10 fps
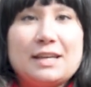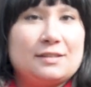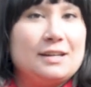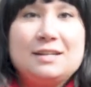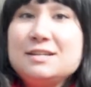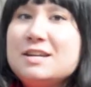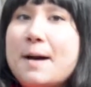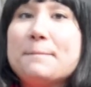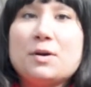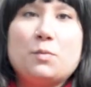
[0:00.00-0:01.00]
like the
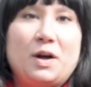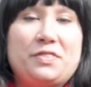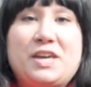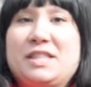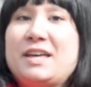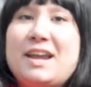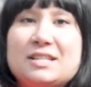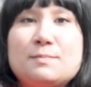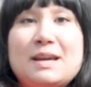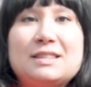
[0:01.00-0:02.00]
#1 thing that
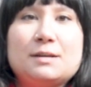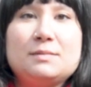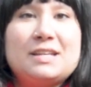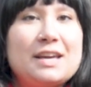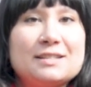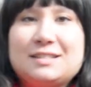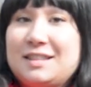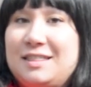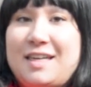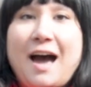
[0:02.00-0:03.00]
has made them taste
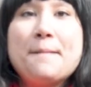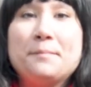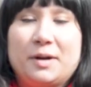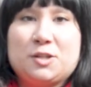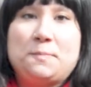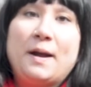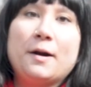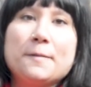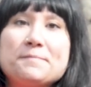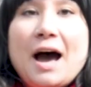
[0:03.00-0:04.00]
that much better.